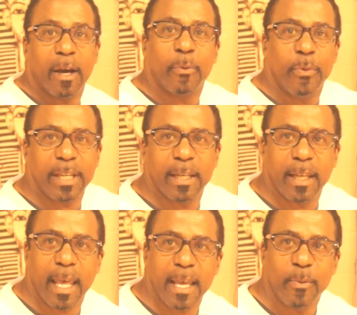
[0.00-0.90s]
a
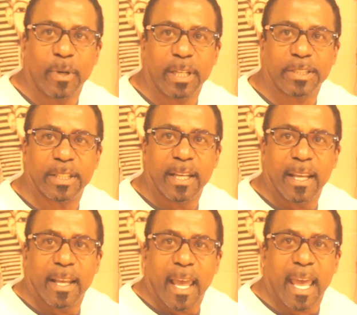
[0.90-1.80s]
written language.
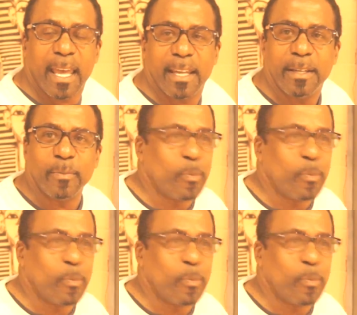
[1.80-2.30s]
And